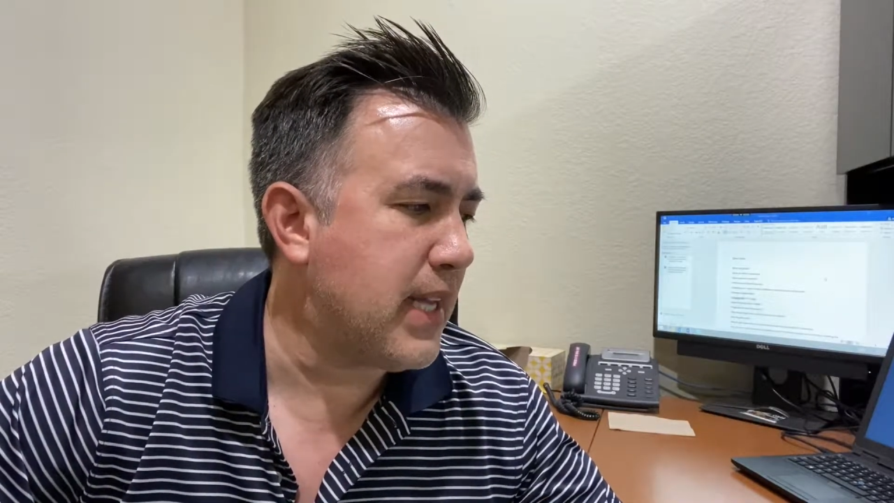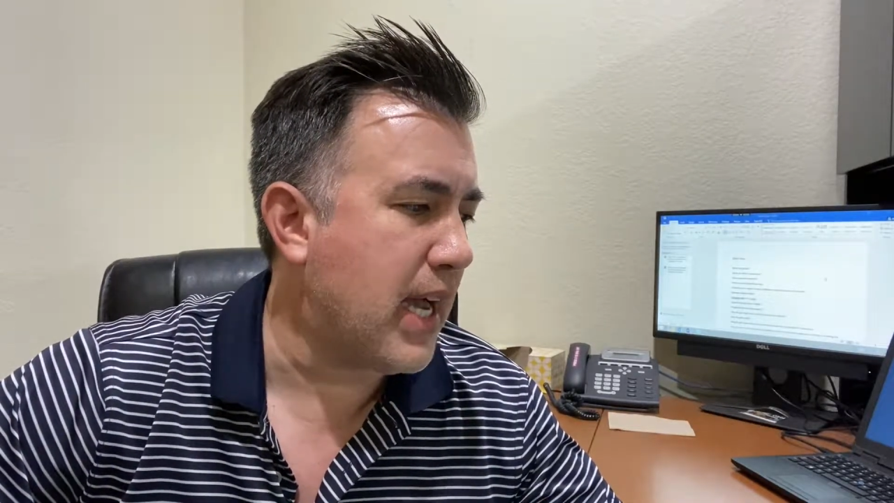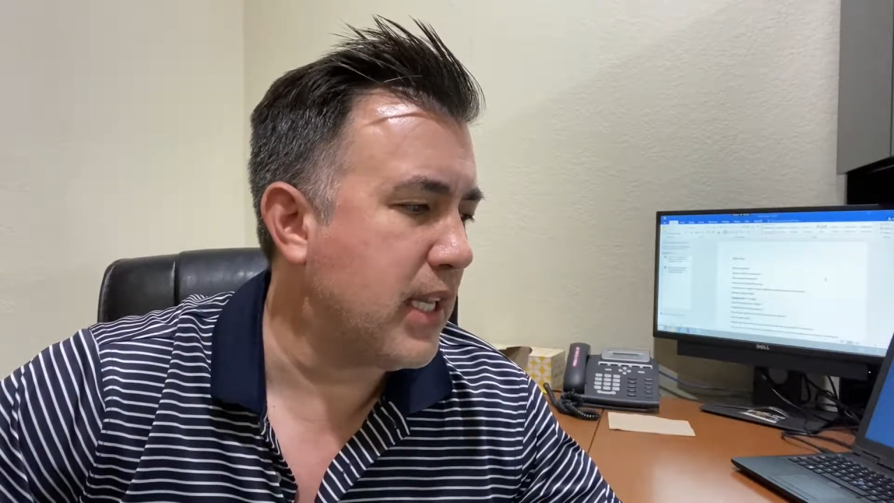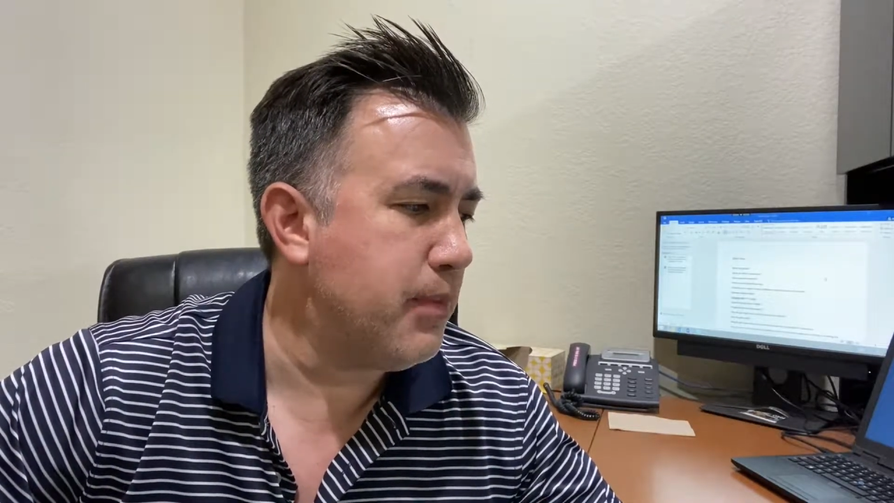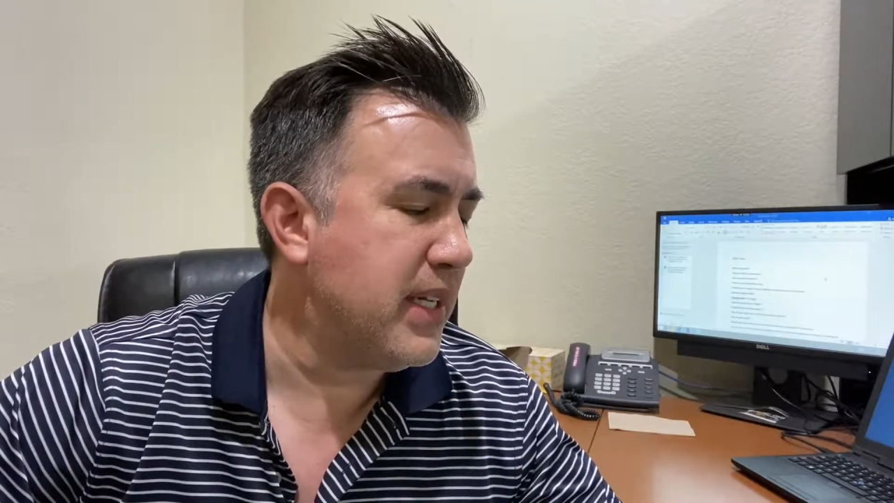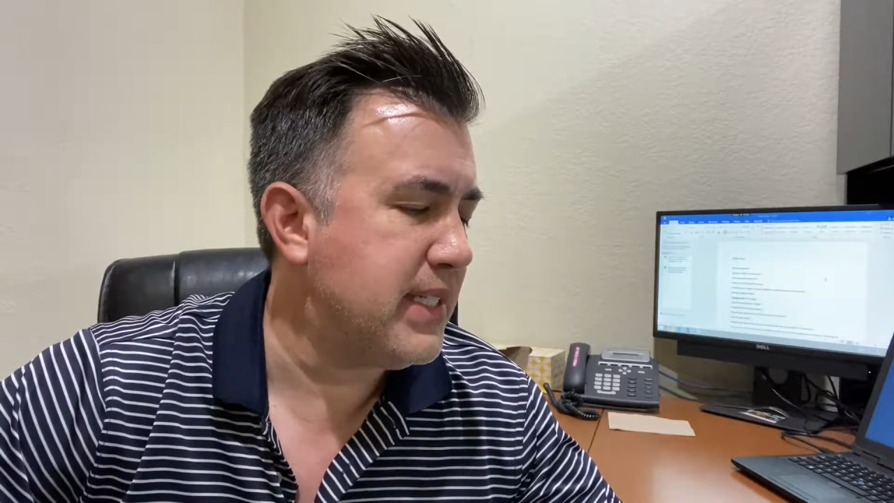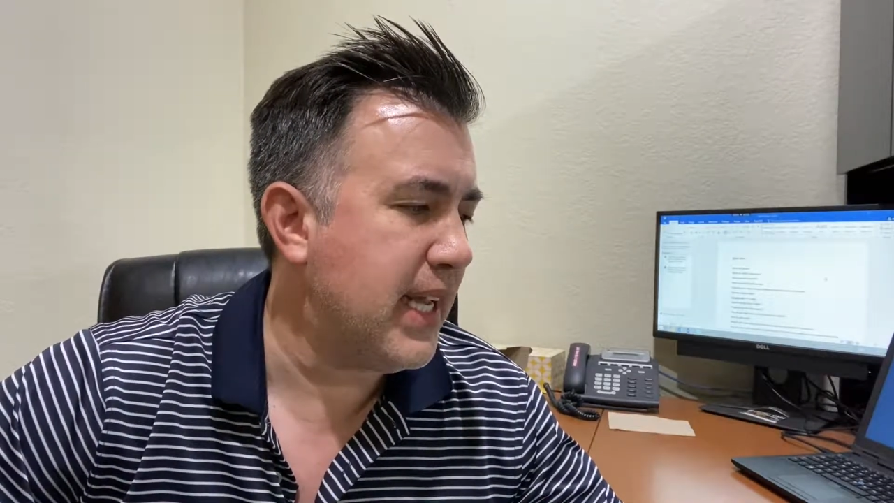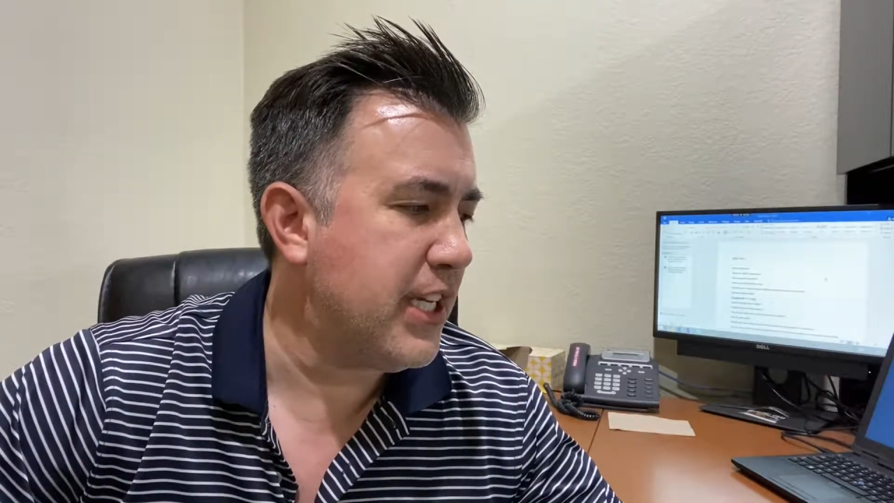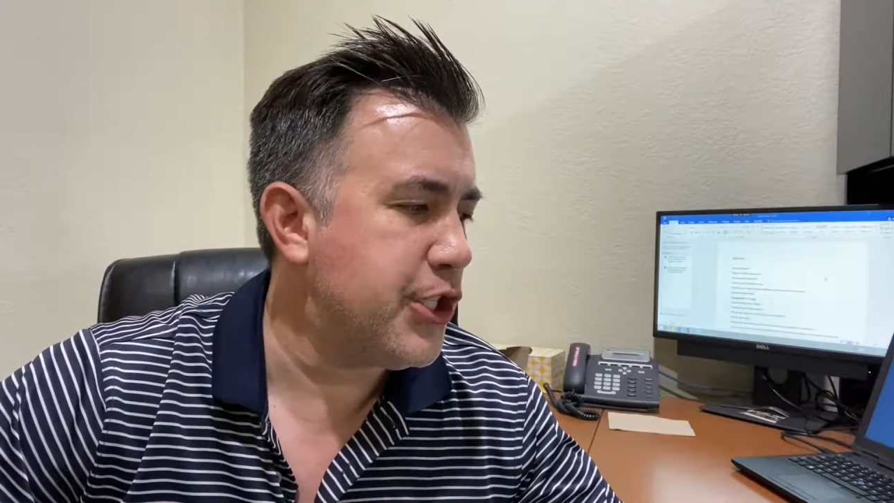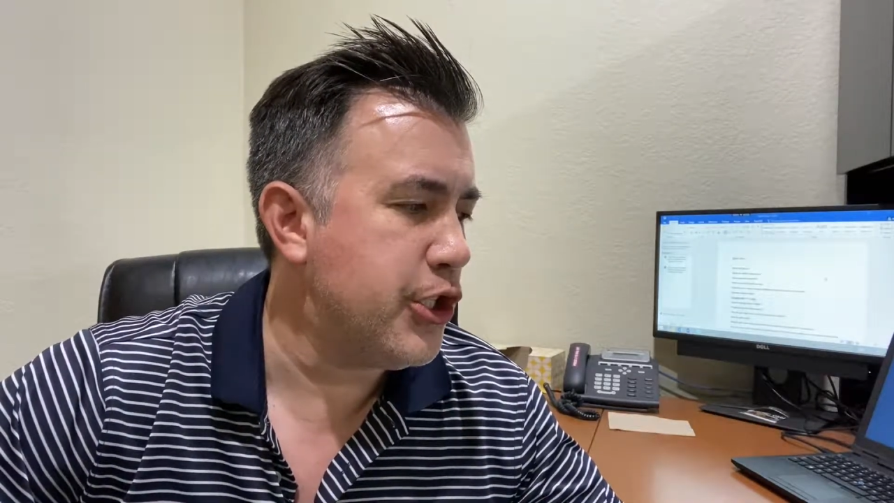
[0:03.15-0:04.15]

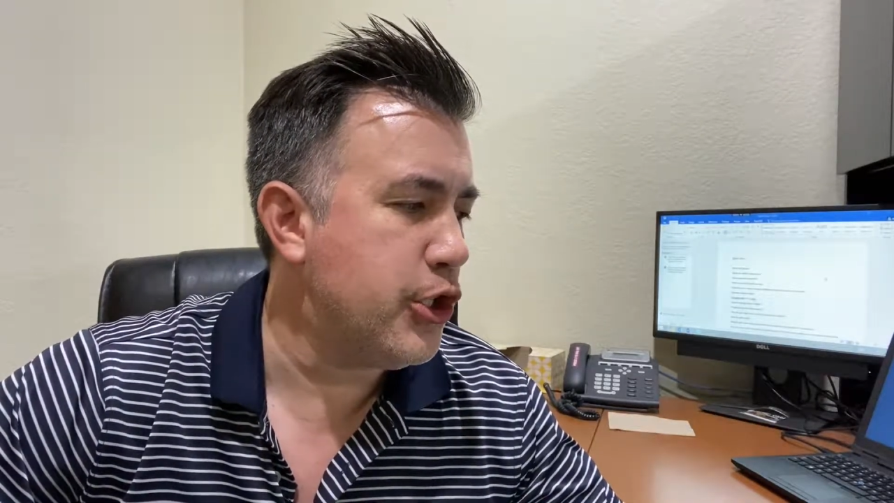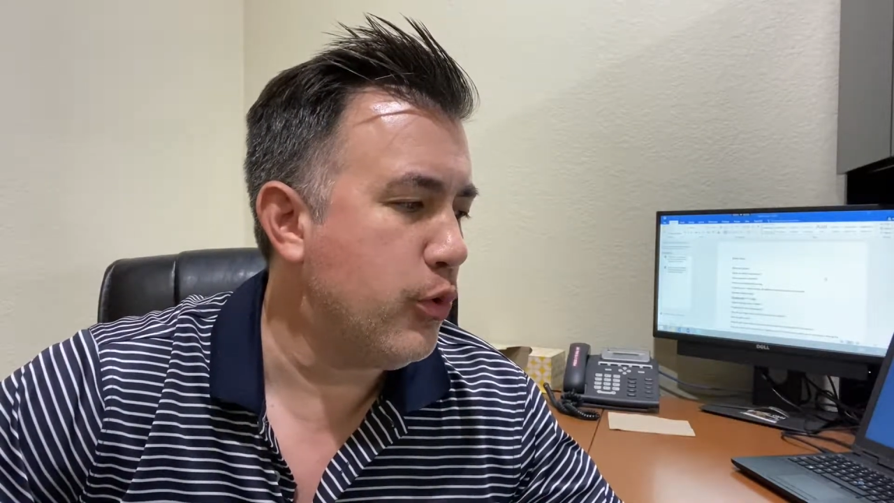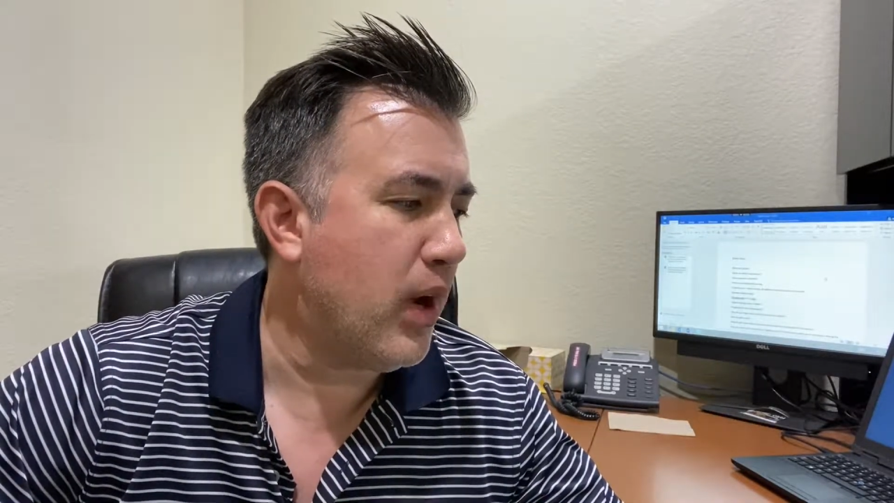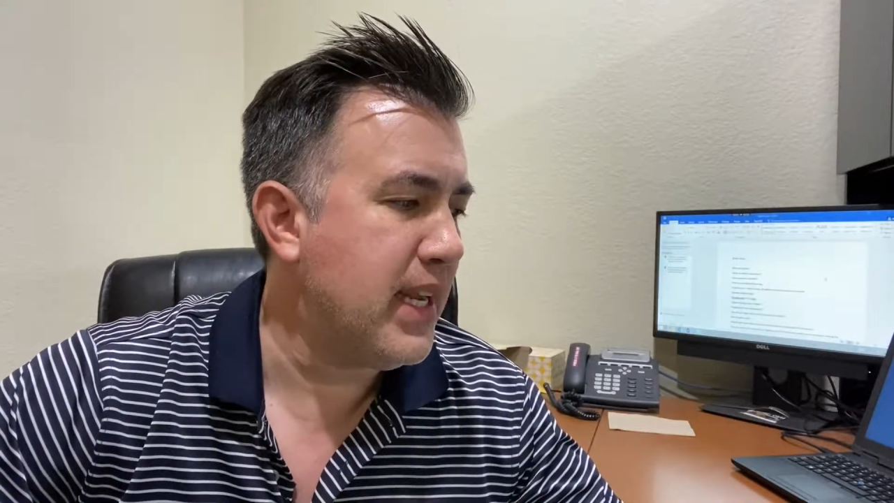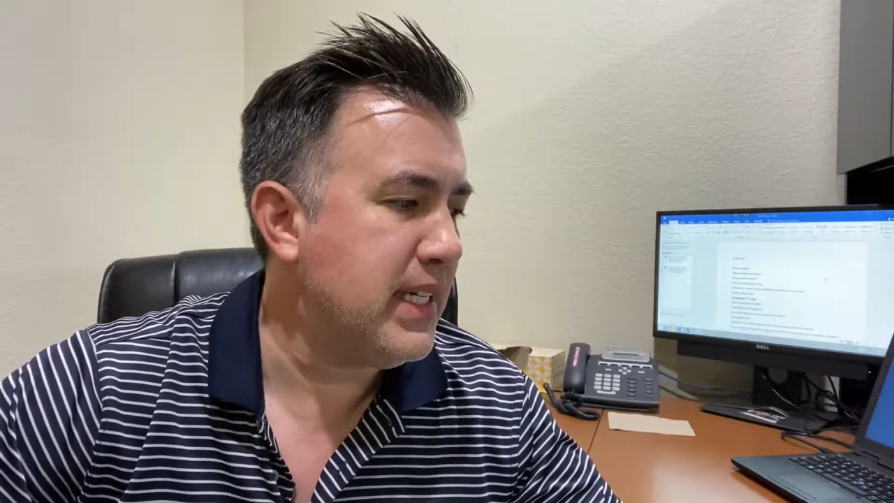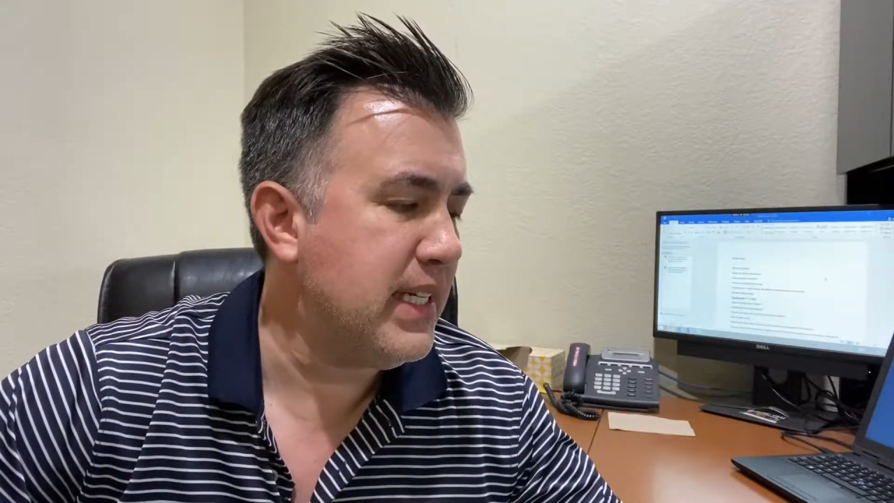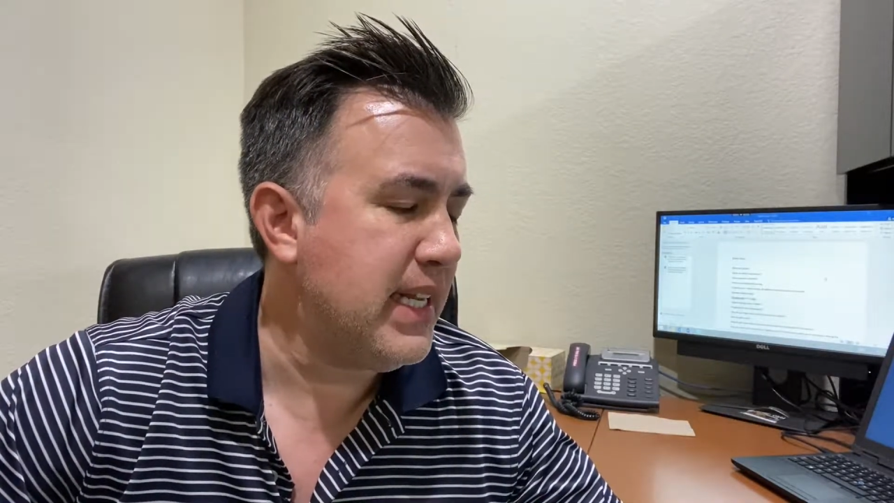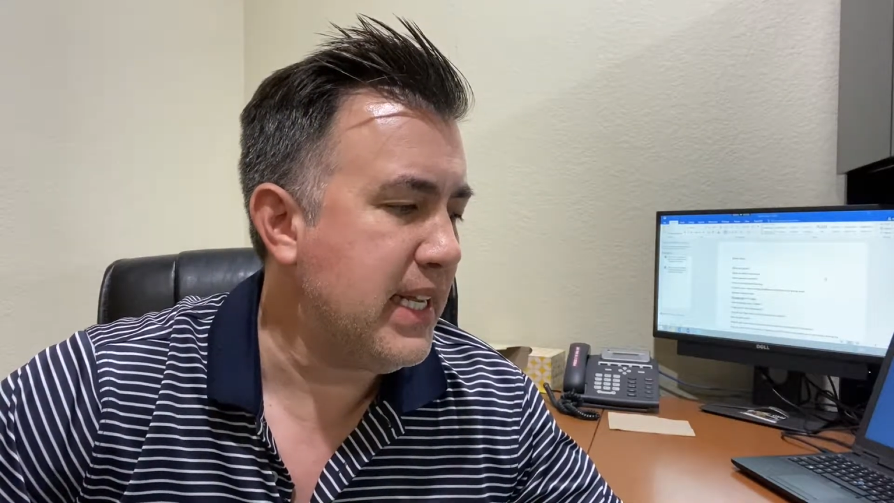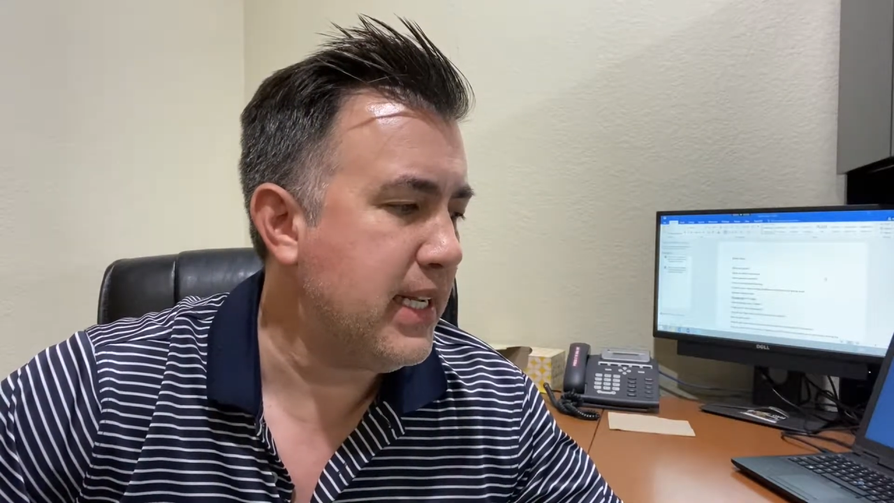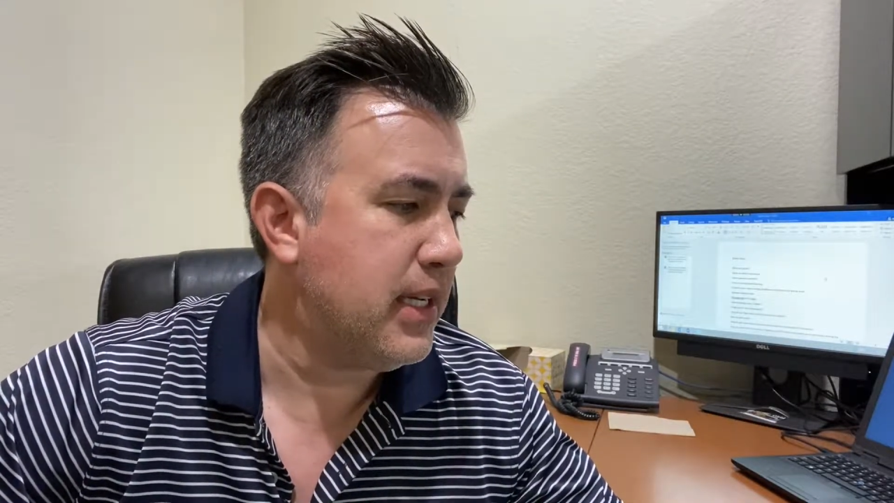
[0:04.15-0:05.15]
documentation do I
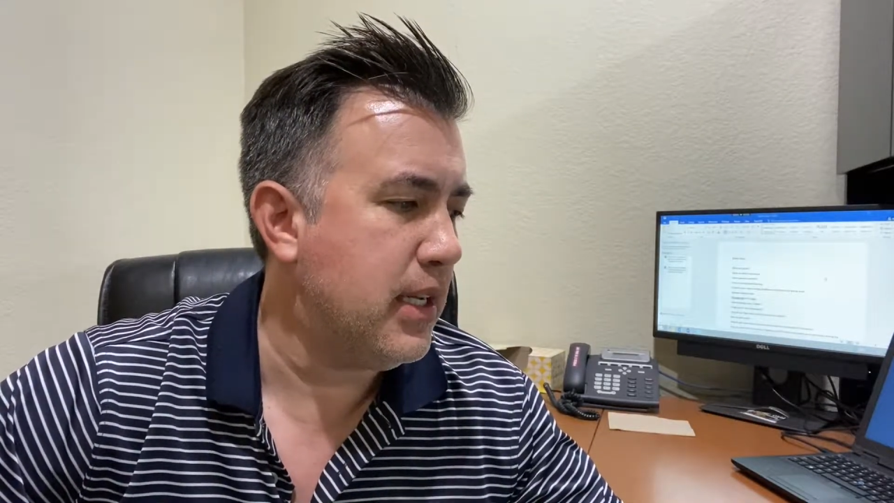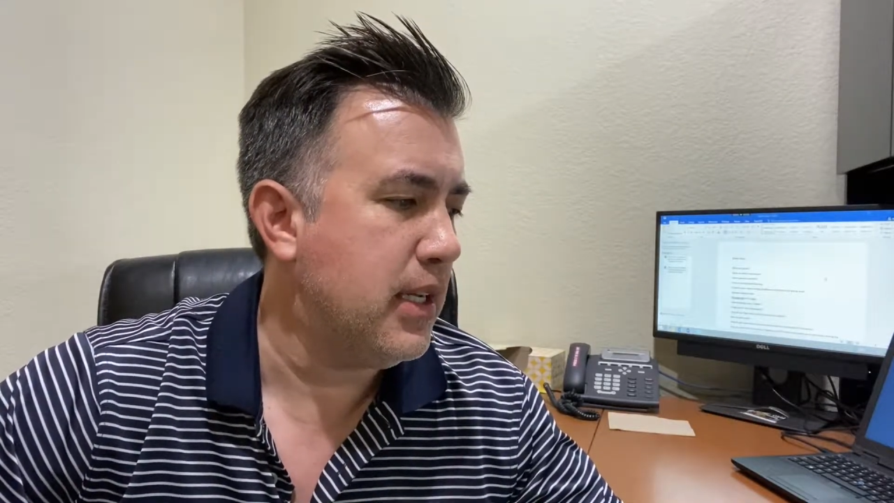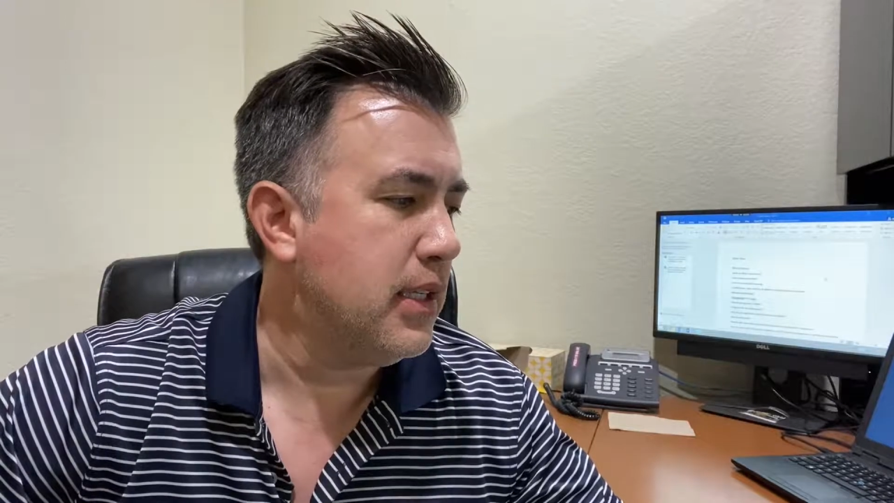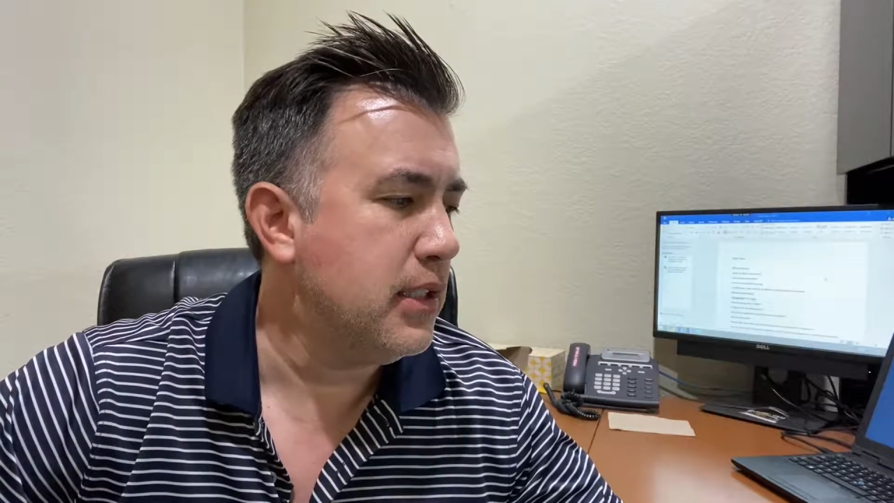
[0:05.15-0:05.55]
need